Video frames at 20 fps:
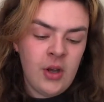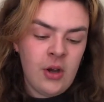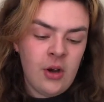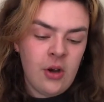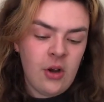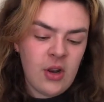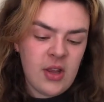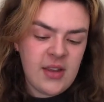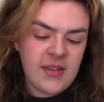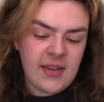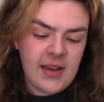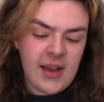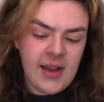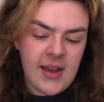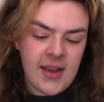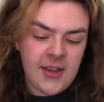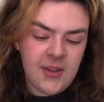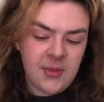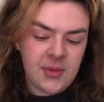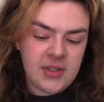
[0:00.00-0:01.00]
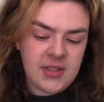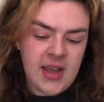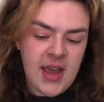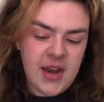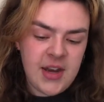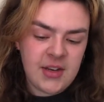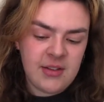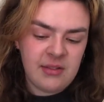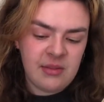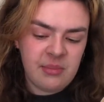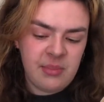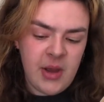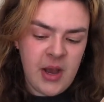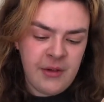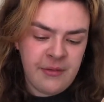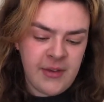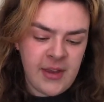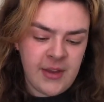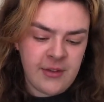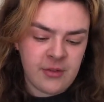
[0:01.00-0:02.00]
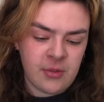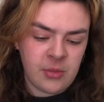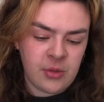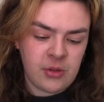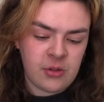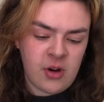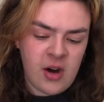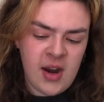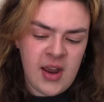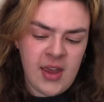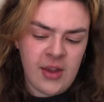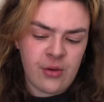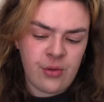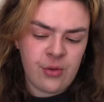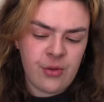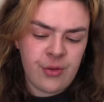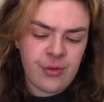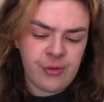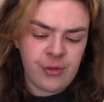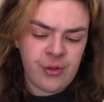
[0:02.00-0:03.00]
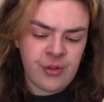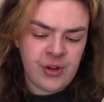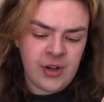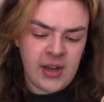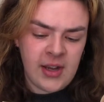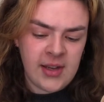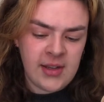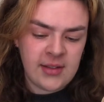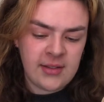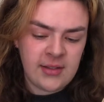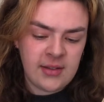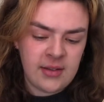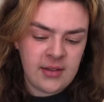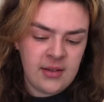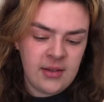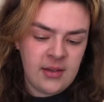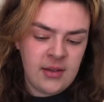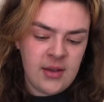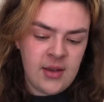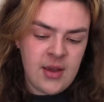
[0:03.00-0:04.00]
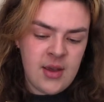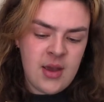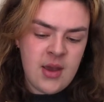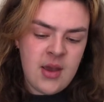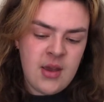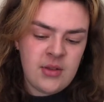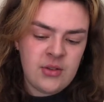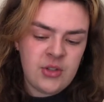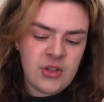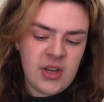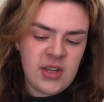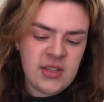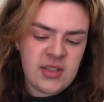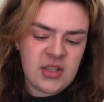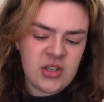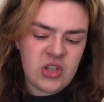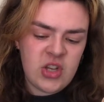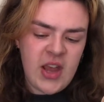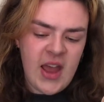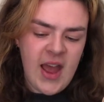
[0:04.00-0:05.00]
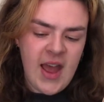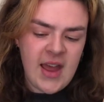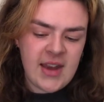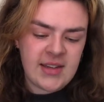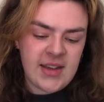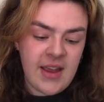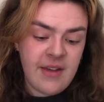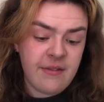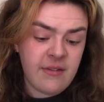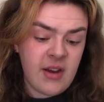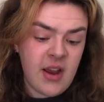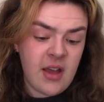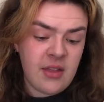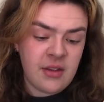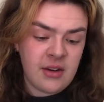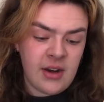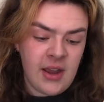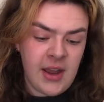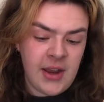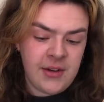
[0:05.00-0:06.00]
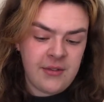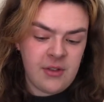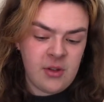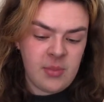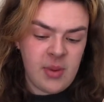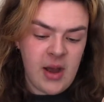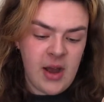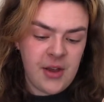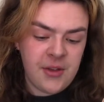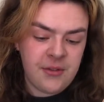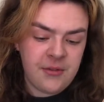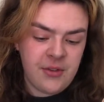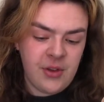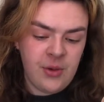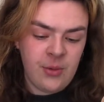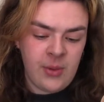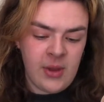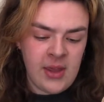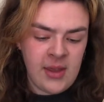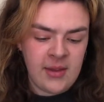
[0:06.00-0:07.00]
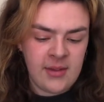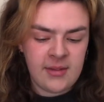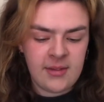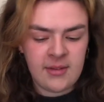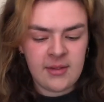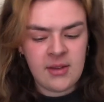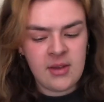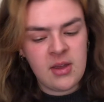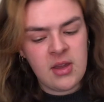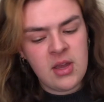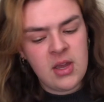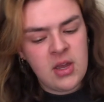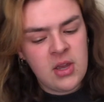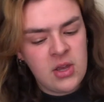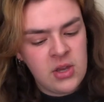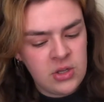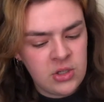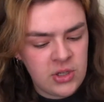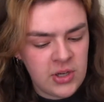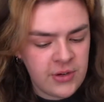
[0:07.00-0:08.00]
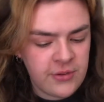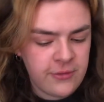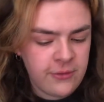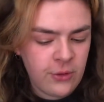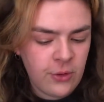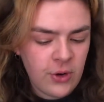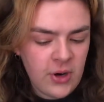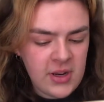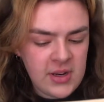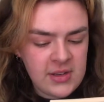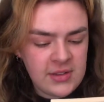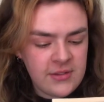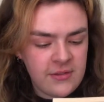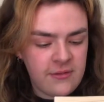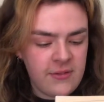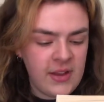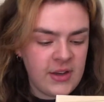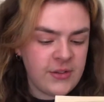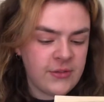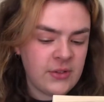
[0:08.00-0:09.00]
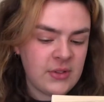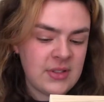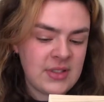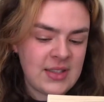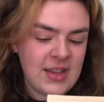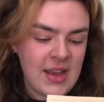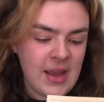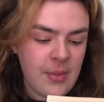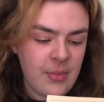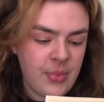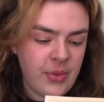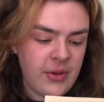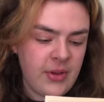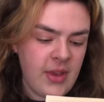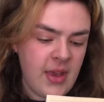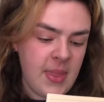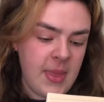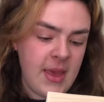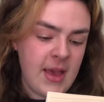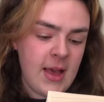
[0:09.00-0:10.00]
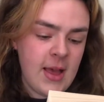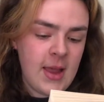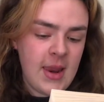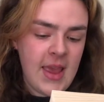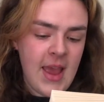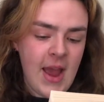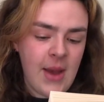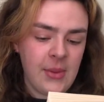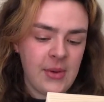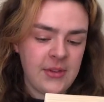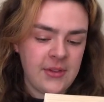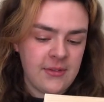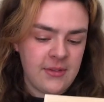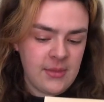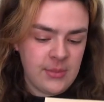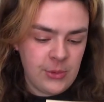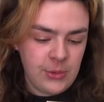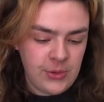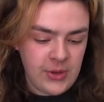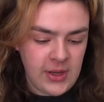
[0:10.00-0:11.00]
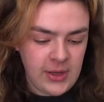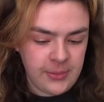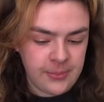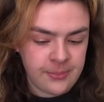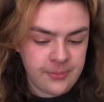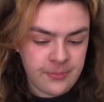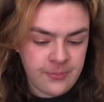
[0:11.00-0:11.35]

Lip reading: Holly's eyes were tender and puffy from crying all through the night. Just as she had every other night for the past few weeks, she had fallen into fitful sleep in the early hours of the morning.